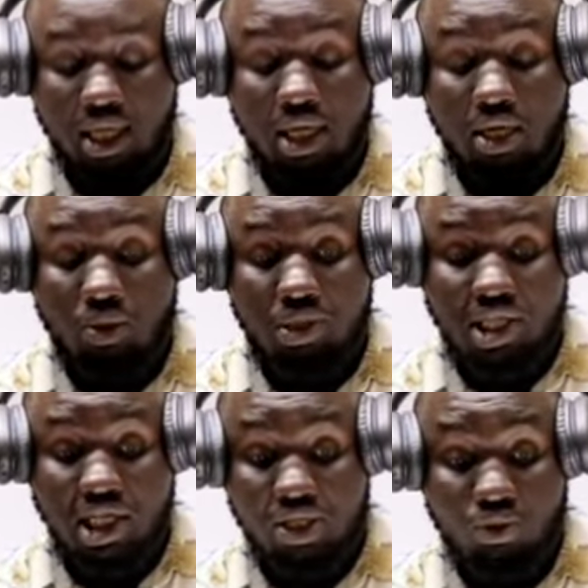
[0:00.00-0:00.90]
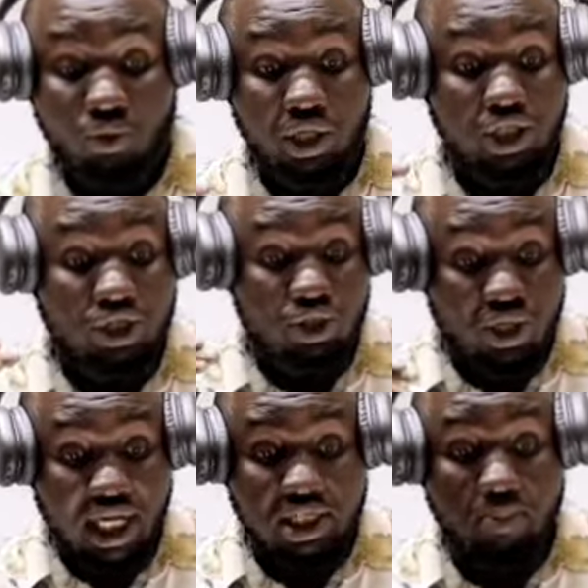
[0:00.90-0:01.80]
We say that we do that
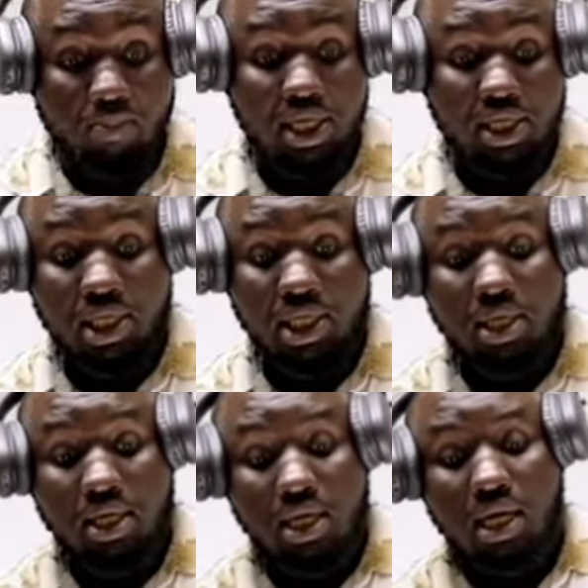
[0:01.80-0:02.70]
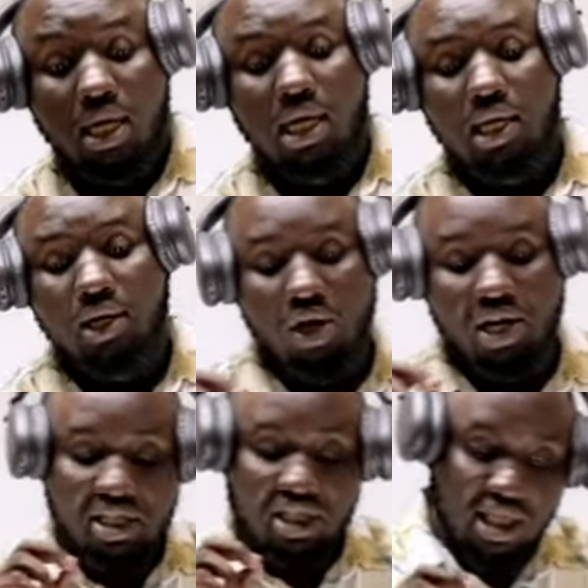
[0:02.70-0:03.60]
by lowering
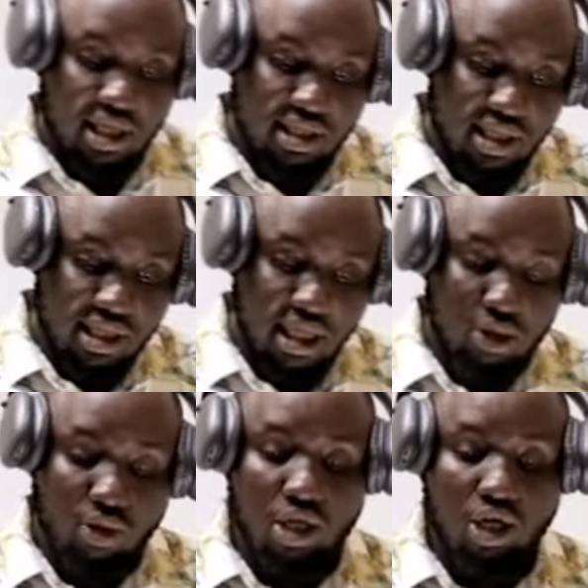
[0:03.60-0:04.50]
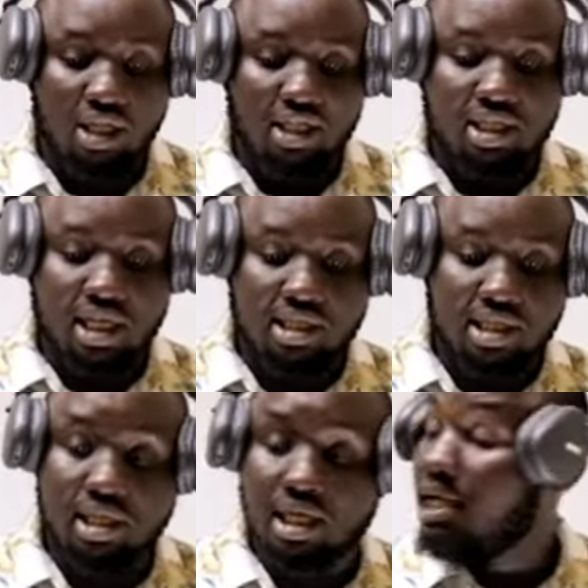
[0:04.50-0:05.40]
the taxes, and when you lower the taxes,
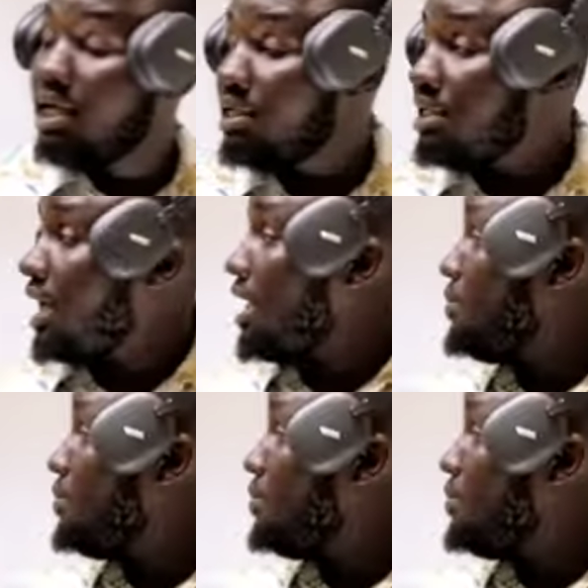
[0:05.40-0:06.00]
they're able